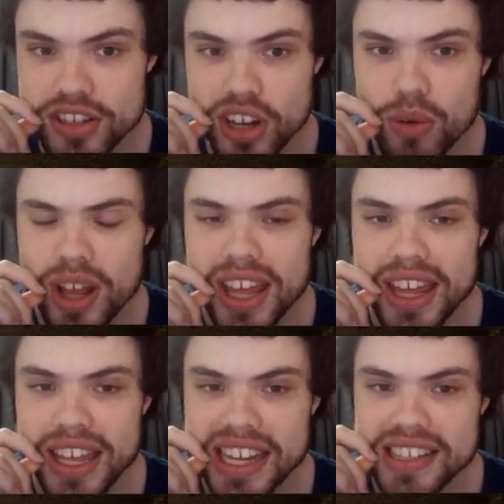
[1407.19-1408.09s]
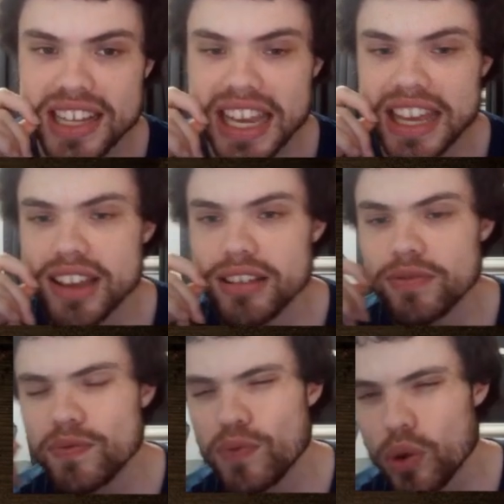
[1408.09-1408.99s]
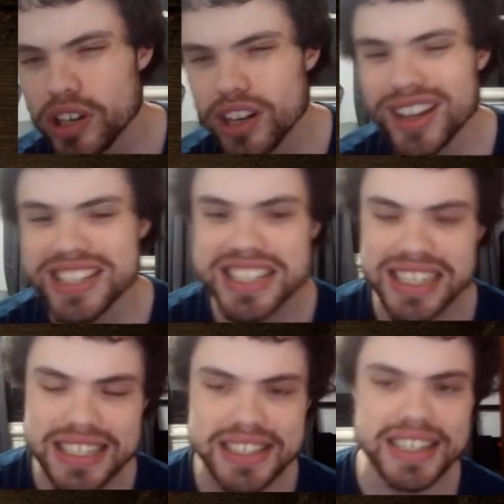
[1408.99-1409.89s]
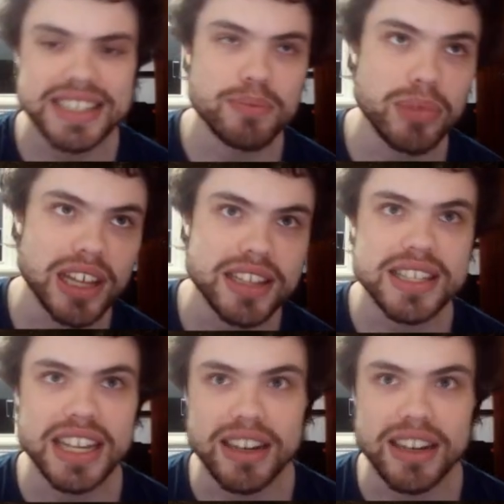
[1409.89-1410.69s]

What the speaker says: So it's a 4-cost 6/6 Blitz